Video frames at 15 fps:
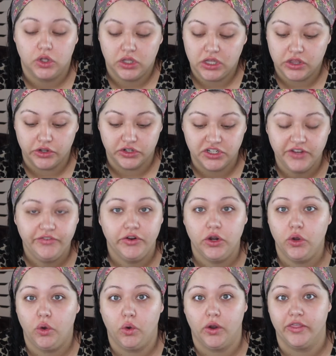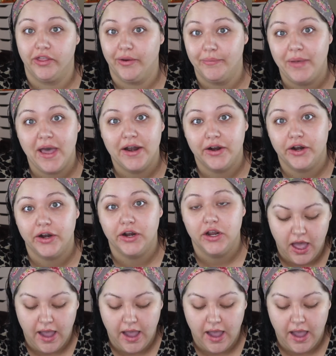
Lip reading: either differ or they're better.